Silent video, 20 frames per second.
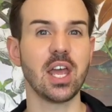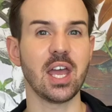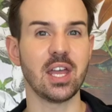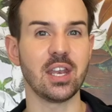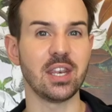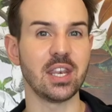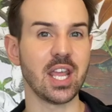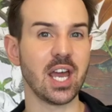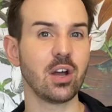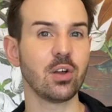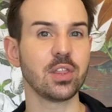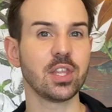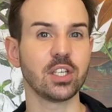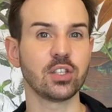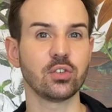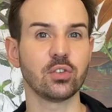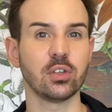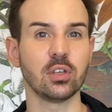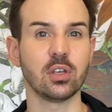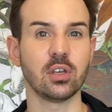And now
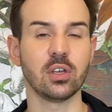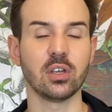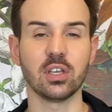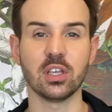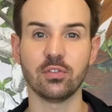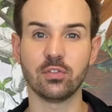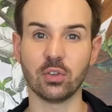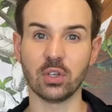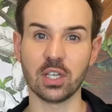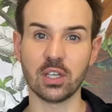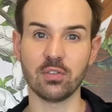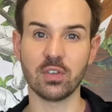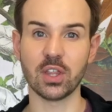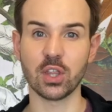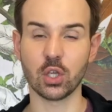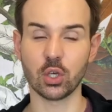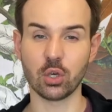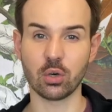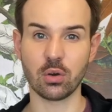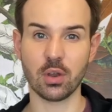that if you live in
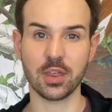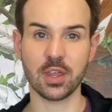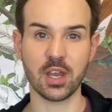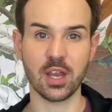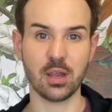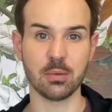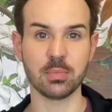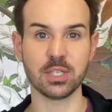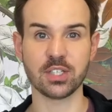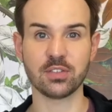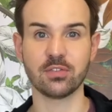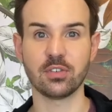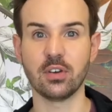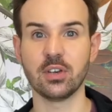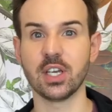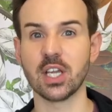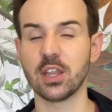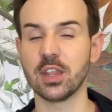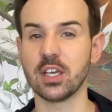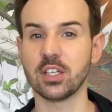the North Hemisphere,
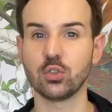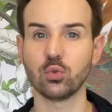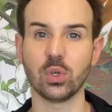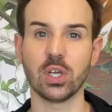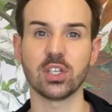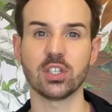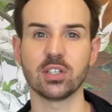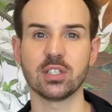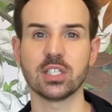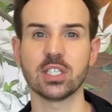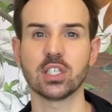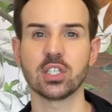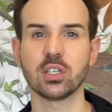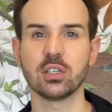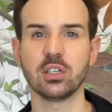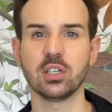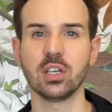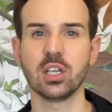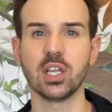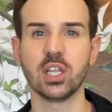now that we are
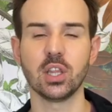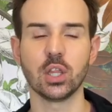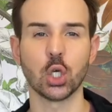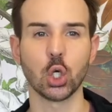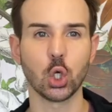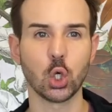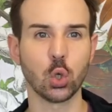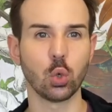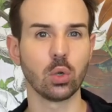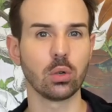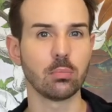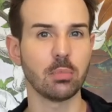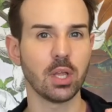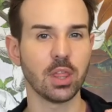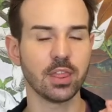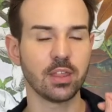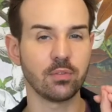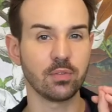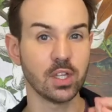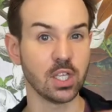transitioning in the cool
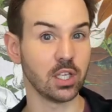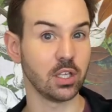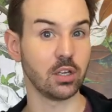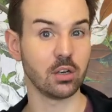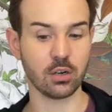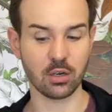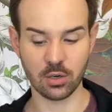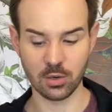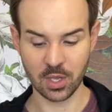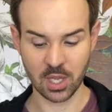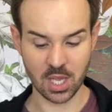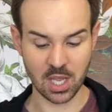month of the year,